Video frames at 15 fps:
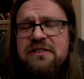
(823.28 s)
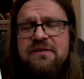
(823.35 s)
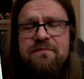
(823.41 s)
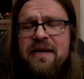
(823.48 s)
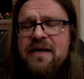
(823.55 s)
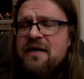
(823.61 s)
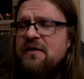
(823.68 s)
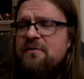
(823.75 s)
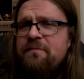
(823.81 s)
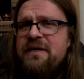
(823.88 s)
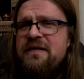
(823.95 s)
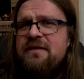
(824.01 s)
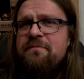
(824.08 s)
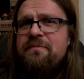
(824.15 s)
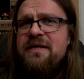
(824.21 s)
This may not
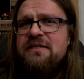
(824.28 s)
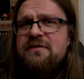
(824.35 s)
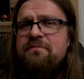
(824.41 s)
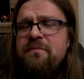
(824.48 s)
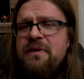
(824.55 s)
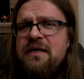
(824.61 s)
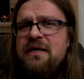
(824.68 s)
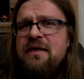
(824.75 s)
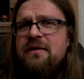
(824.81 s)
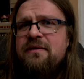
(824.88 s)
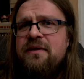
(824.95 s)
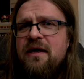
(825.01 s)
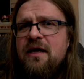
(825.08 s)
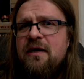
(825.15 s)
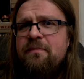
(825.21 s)
be the best
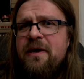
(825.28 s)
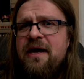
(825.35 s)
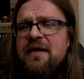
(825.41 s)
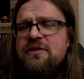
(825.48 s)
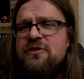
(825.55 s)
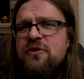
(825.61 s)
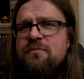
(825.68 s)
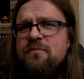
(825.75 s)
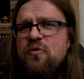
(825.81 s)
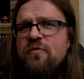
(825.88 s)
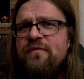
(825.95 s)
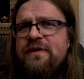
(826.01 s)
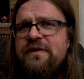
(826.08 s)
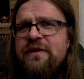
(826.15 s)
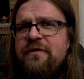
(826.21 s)
B-type action
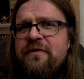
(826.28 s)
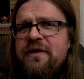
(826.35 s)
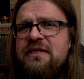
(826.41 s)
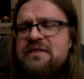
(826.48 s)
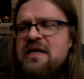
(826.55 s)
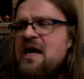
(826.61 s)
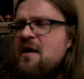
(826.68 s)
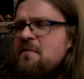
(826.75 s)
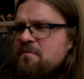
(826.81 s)
movie there is,